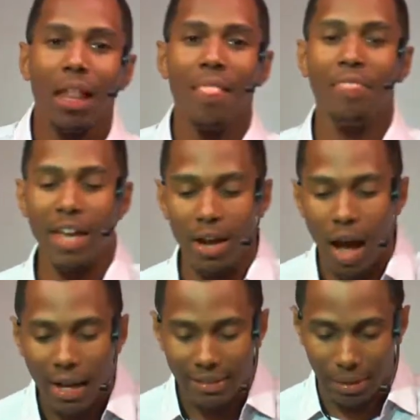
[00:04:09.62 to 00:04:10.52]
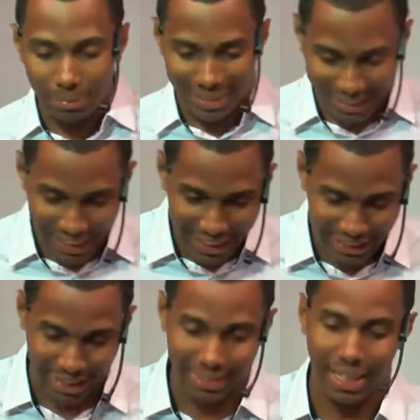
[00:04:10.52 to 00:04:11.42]
there are some
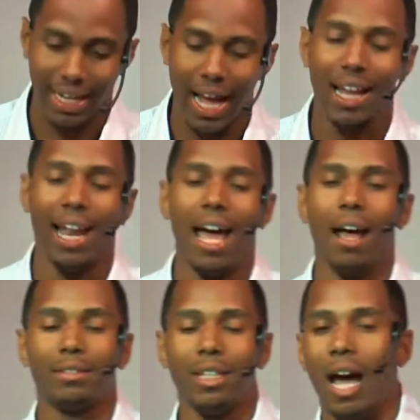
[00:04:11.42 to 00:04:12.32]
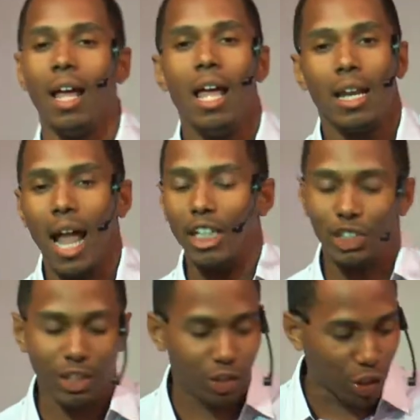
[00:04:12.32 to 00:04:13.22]
seasons in our lives not not
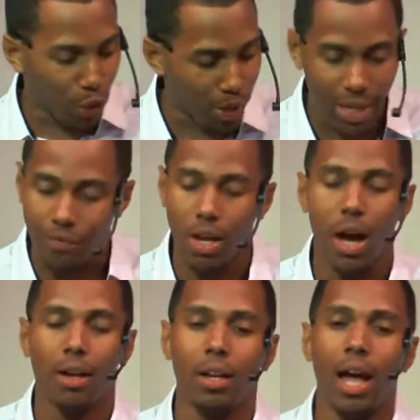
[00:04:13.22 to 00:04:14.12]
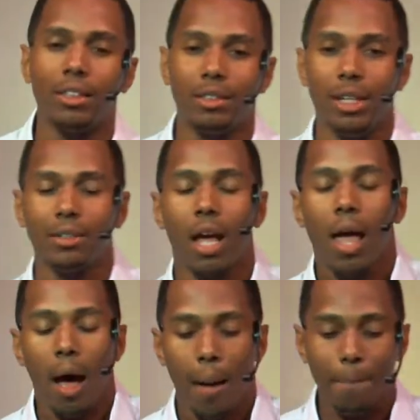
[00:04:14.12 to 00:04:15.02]
just the graveyard not just
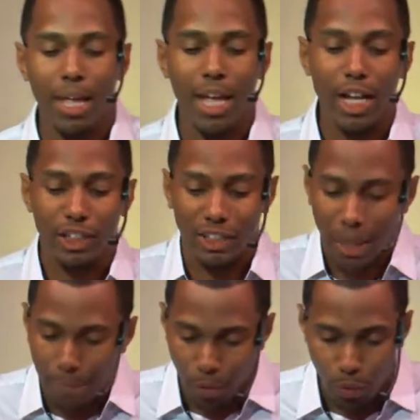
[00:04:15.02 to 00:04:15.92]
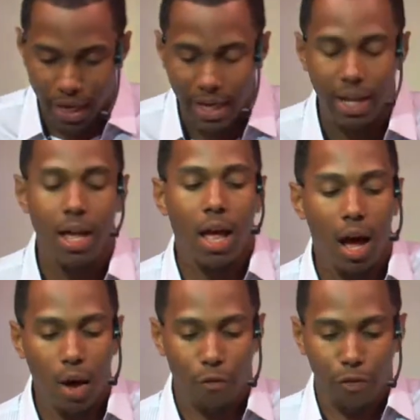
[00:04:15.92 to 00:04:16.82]
uh, being separated
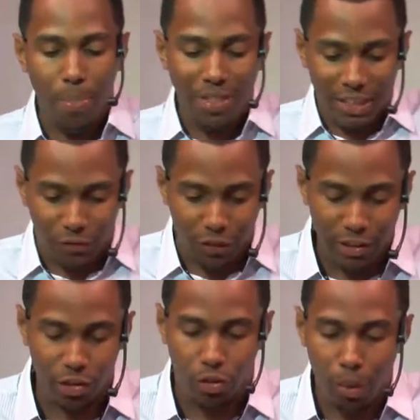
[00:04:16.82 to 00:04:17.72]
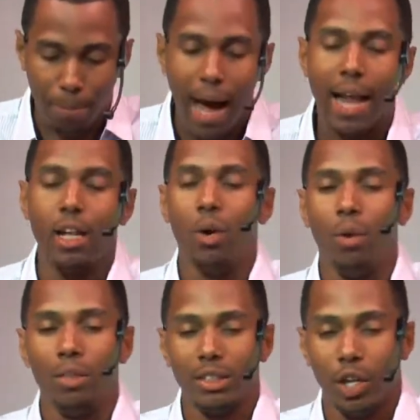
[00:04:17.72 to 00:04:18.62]
uh, from this physical body
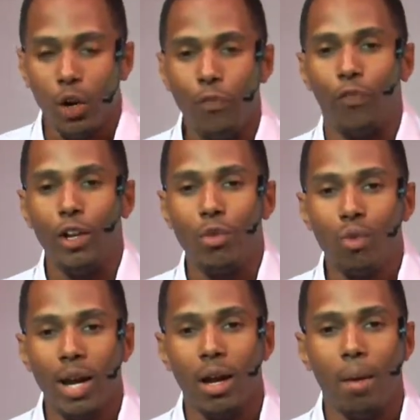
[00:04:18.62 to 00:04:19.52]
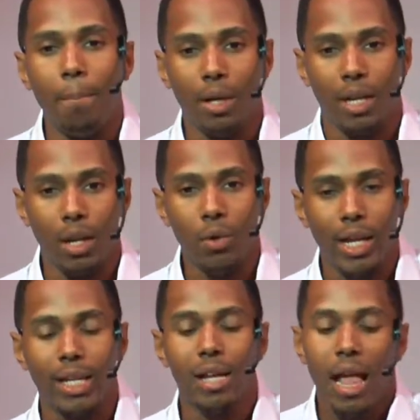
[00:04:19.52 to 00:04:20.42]
or this earthly realm but here it
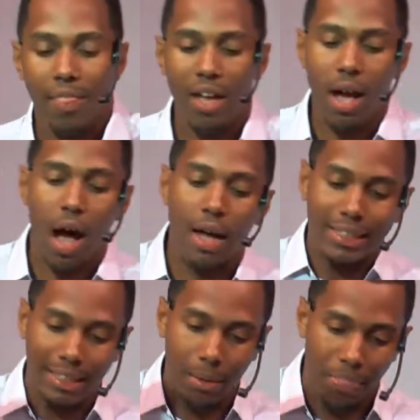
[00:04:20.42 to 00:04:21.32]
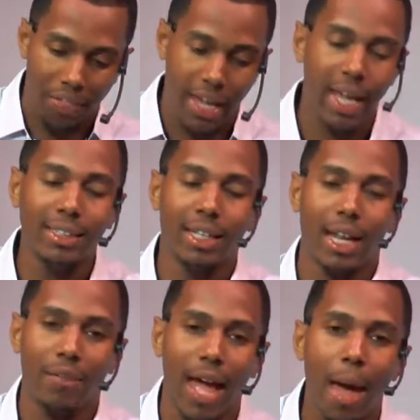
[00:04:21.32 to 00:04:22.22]
is there are some things that
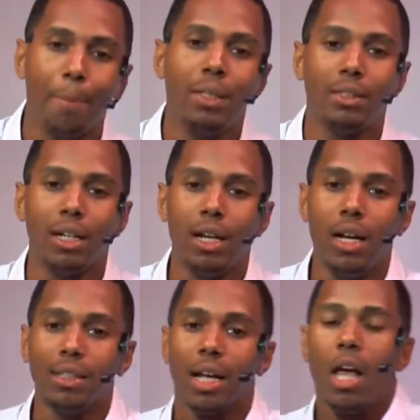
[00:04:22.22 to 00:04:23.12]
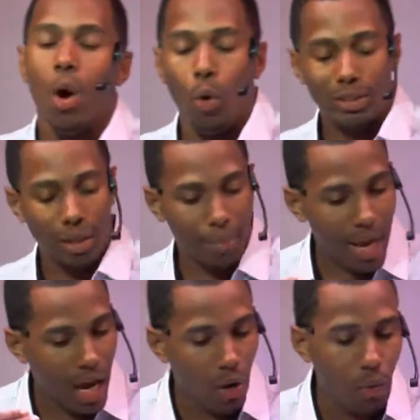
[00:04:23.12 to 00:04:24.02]
have happened to us or some
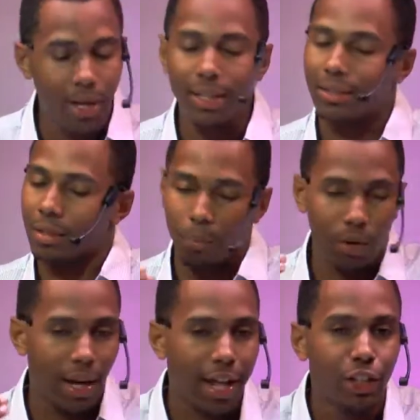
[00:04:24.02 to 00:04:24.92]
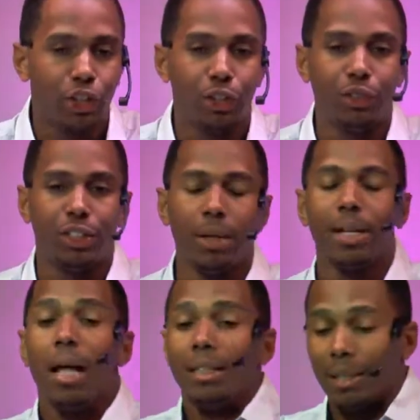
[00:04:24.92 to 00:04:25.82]
areas some relationships
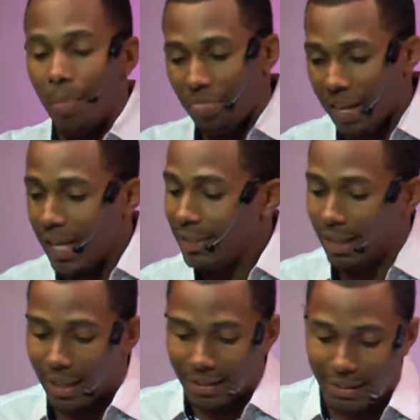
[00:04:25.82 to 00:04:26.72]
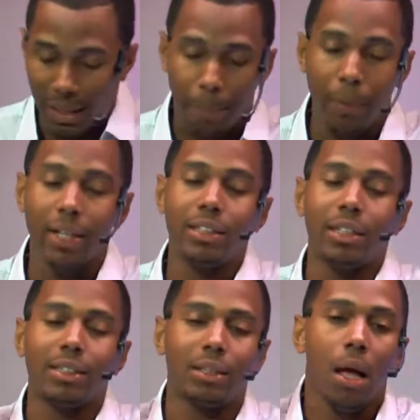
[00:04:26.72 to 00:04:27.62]
some things that have simply
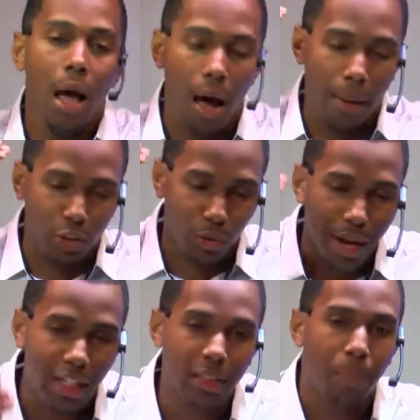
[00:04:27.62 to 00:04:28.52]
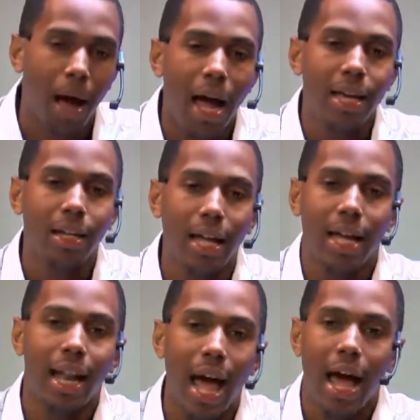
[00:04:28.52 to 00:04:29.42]
just uh, transpired
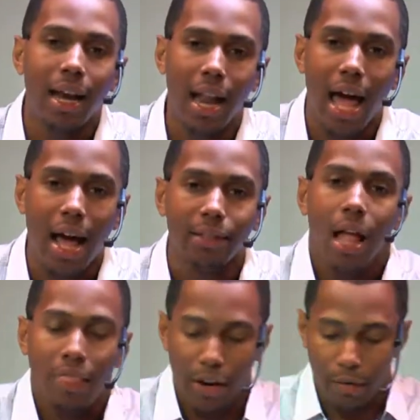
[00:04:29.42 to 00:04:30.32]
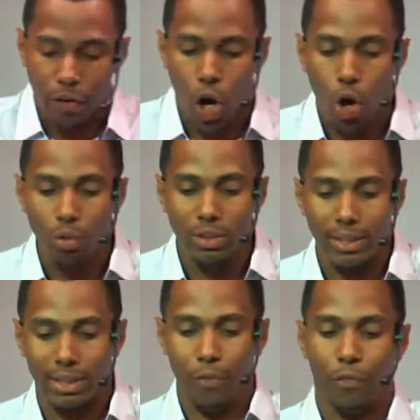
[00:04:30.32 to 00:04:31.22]
in our lives that have caused
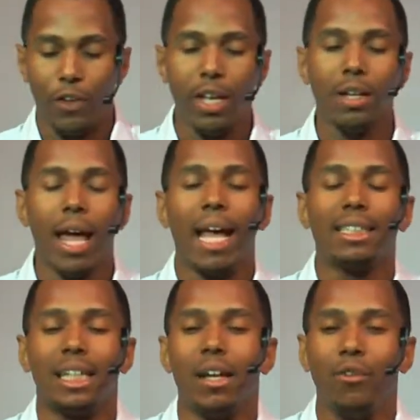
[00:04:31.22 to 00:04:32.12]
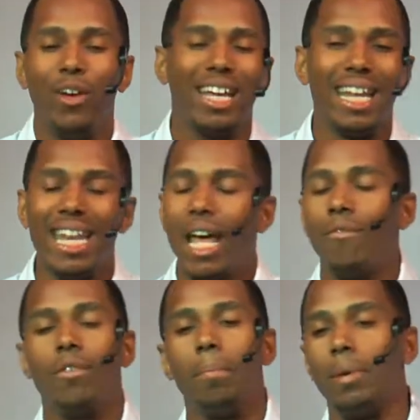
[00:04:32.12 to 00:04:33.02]
us to feel as if we can
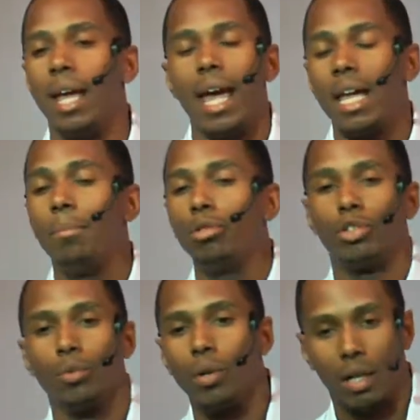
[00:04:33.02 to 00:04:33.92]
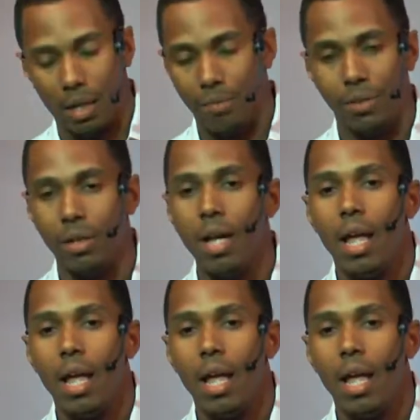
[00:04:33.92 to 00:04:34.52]
never be able to recover